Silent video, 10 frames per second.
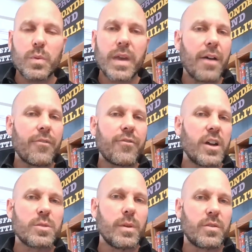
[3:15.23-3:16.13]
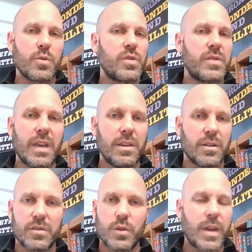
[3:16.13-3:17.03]
we got freshmen through
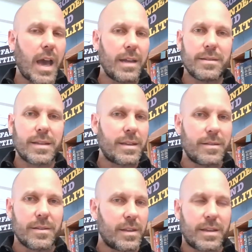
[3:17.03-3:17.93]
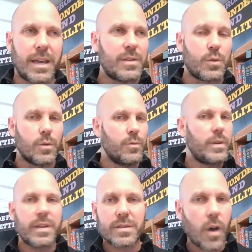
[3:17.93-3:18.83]
seniors, you got kids who are
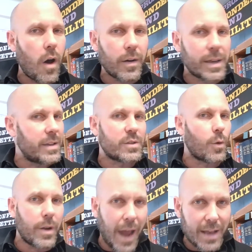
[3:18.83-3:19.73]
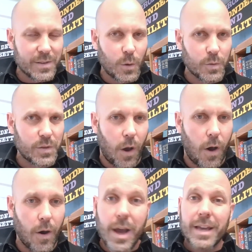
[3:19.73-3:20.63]
really tall and kids who are not so
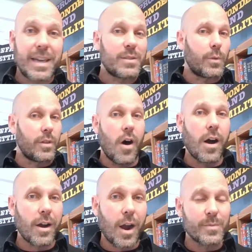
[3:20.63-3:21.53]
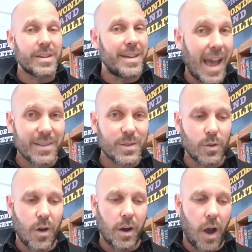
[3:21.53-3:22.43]
tall, kids with long arms and not so
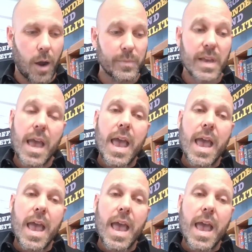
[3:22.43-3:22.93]
long arms.